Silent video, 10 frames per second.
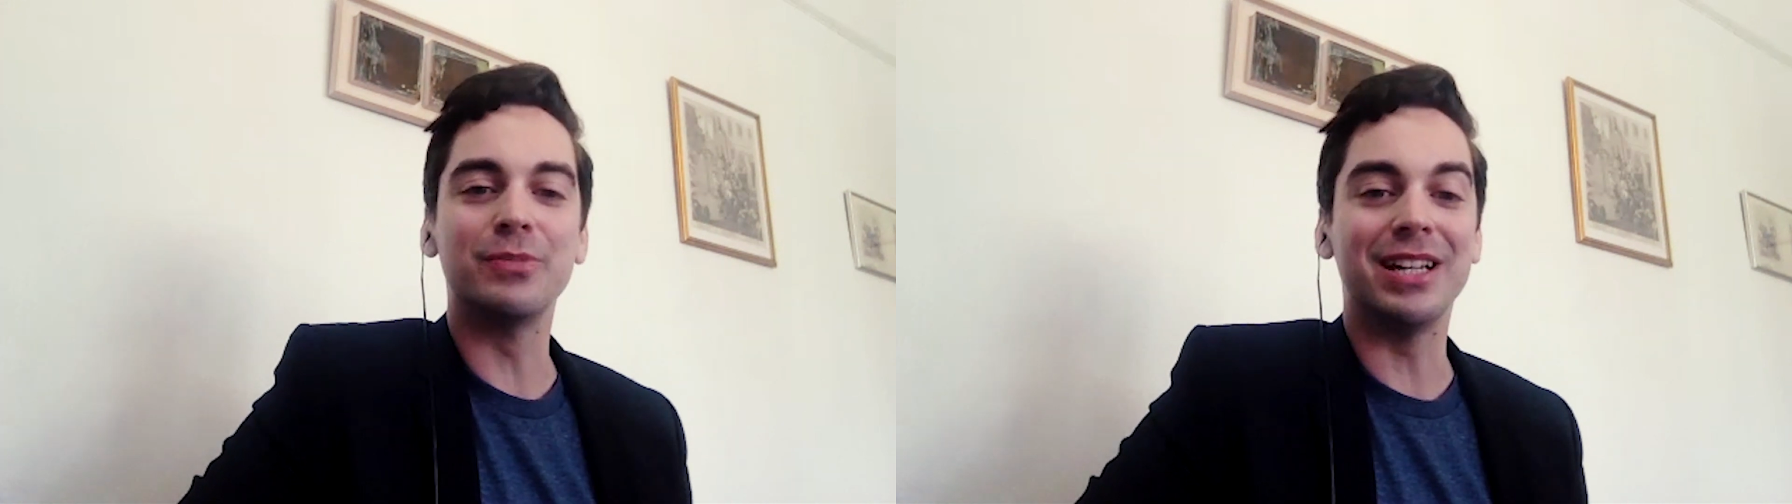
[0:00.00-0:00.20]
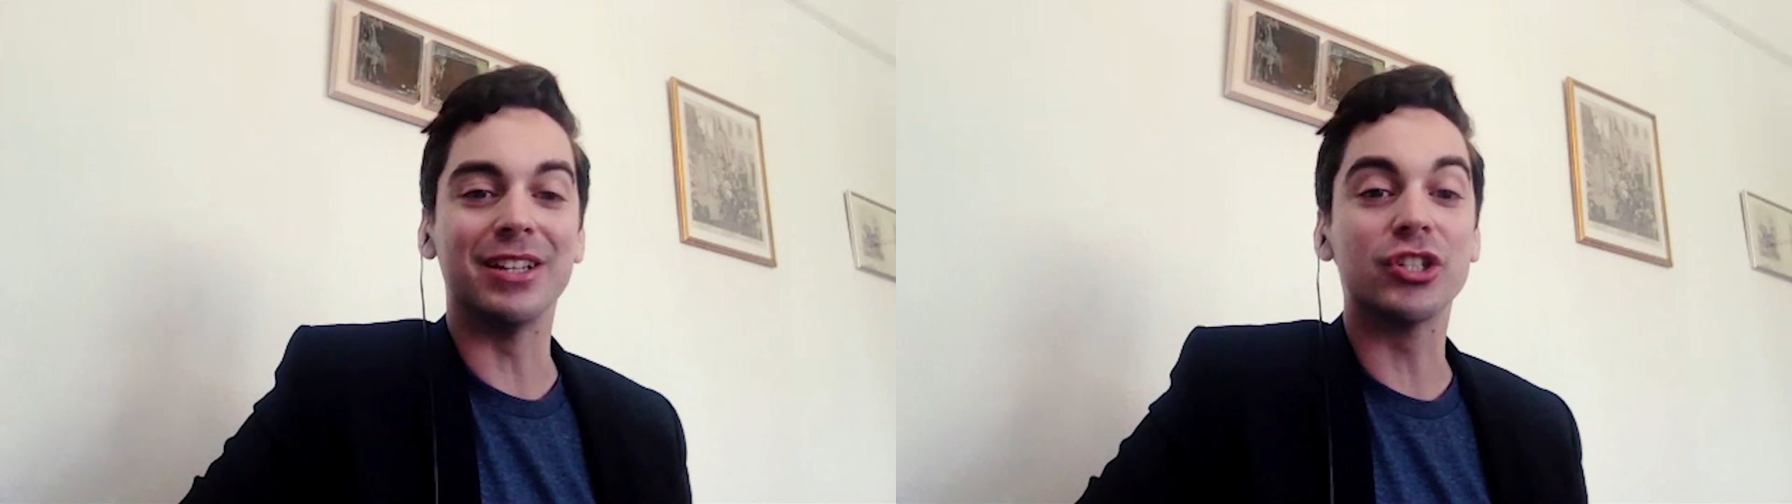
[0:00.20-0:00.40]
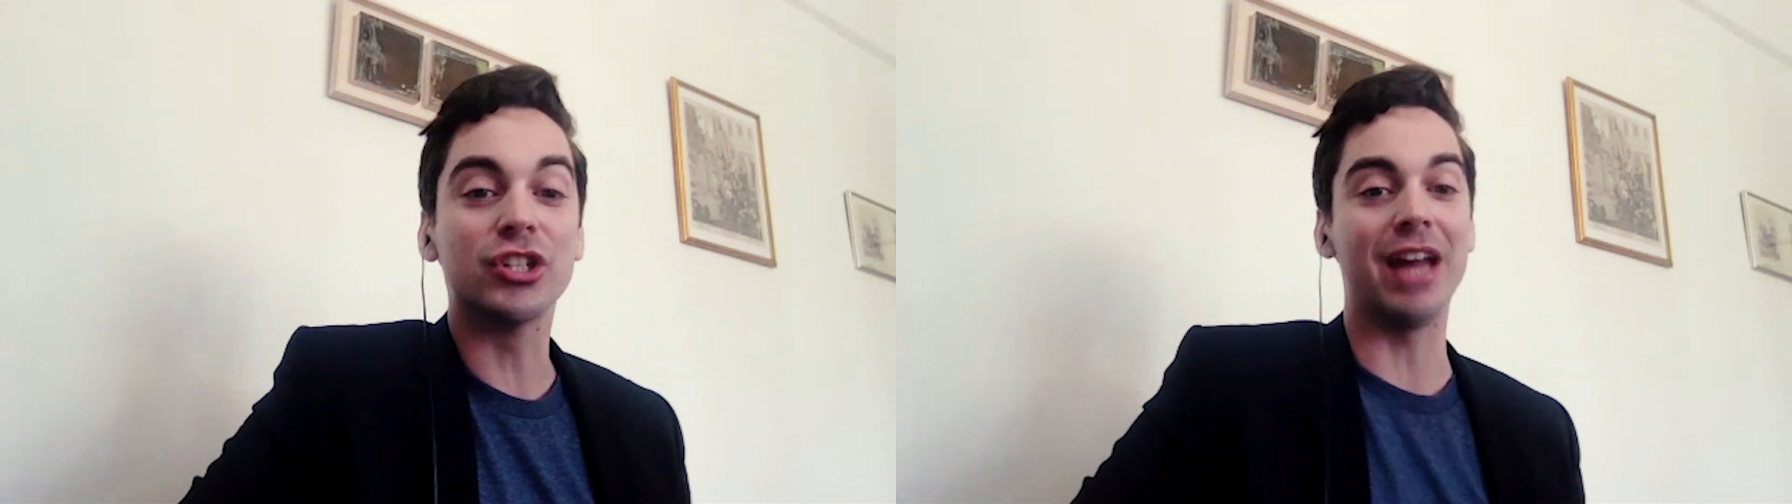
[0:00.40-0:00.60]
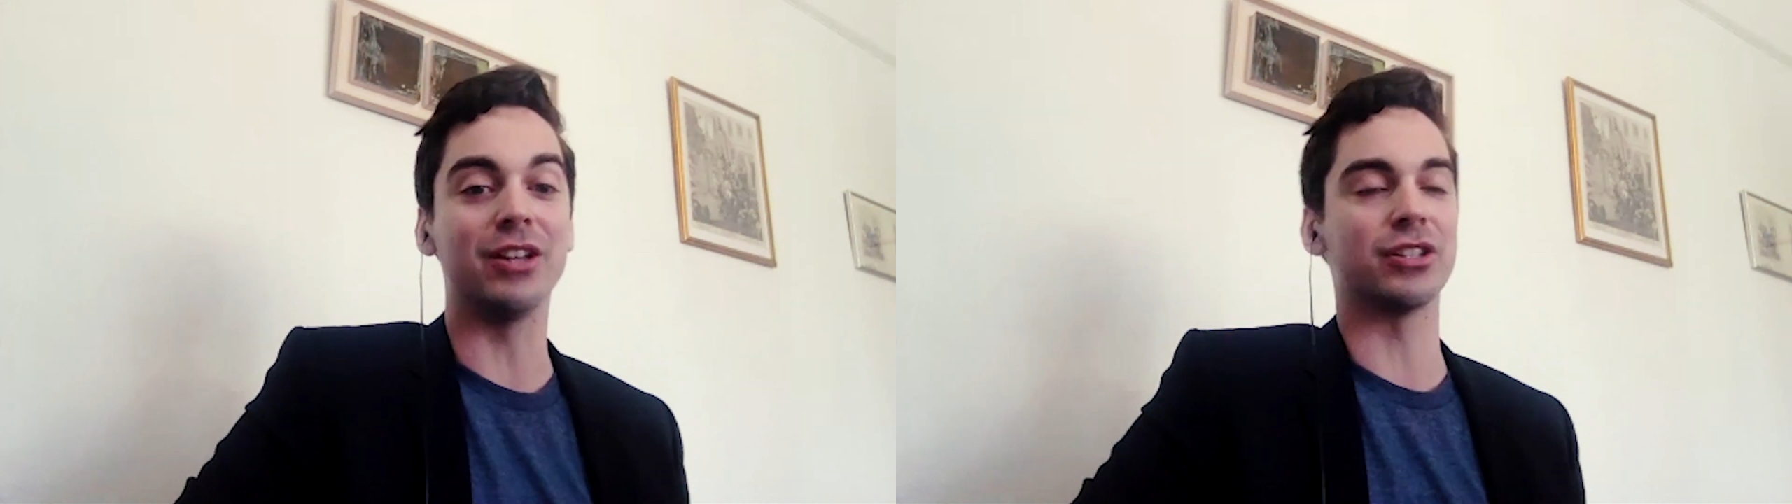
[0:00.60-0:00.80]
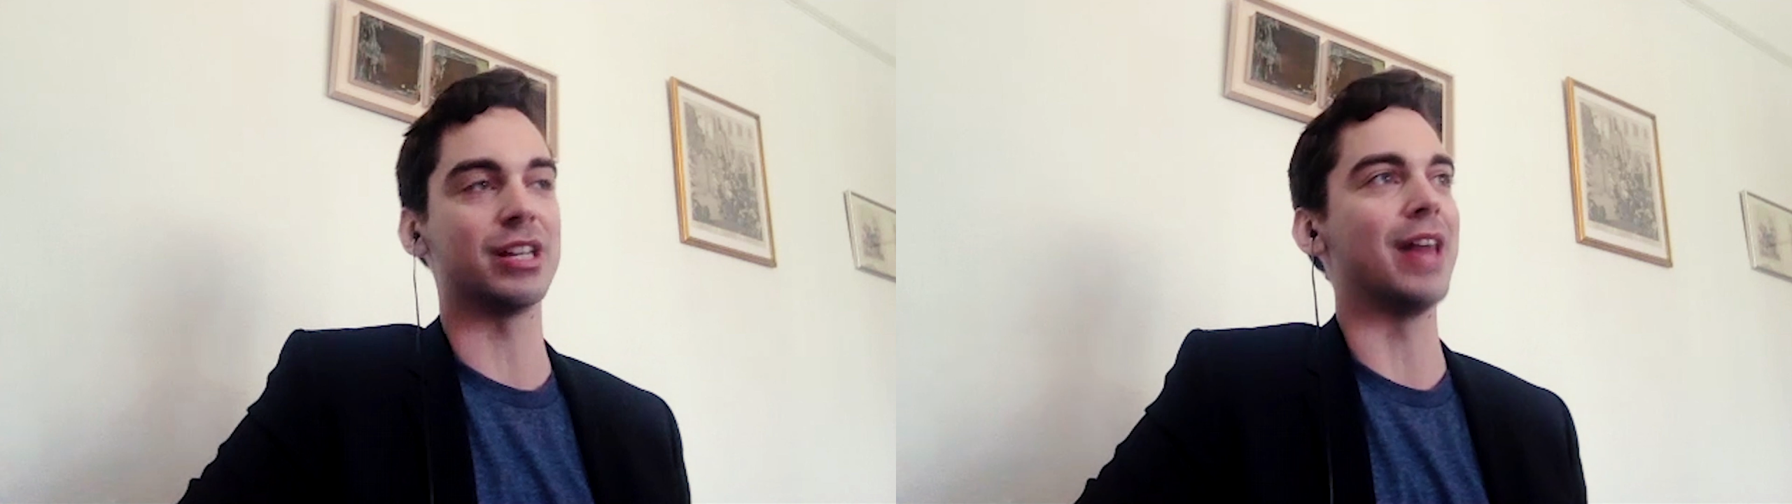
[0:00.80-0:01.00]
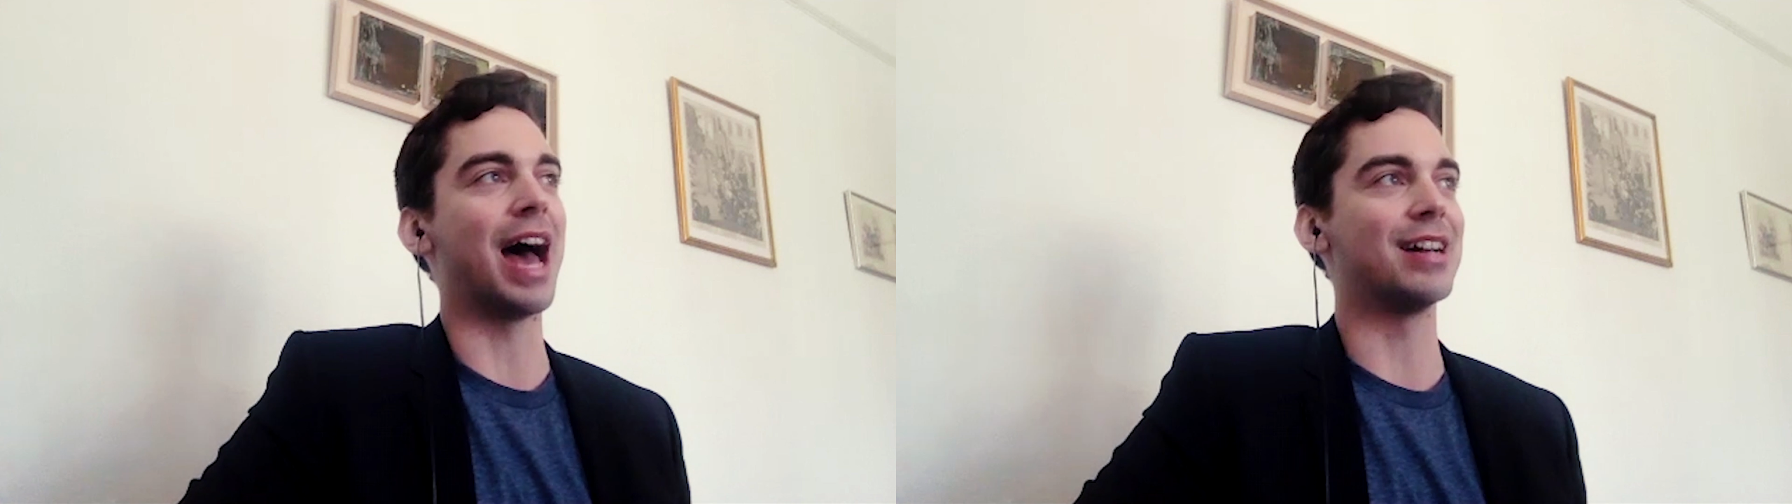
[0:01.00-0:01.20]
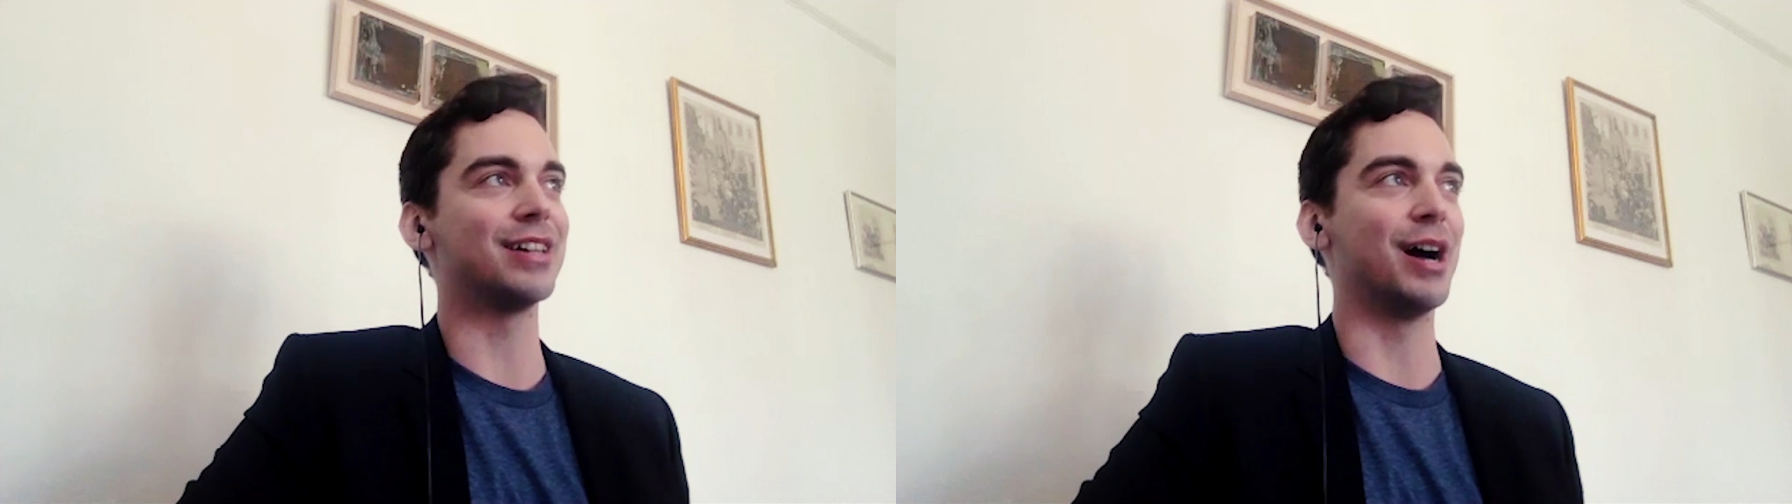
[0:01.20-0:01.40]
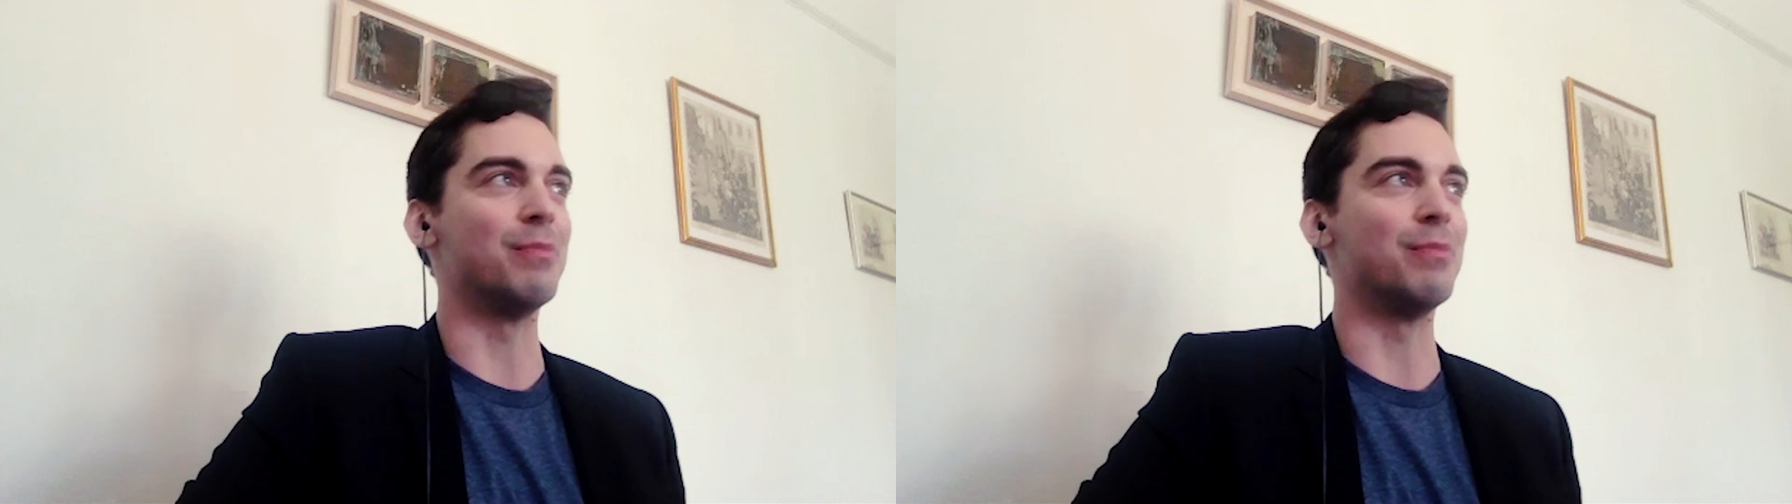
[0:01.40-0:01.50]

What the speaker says: media has changed in that time,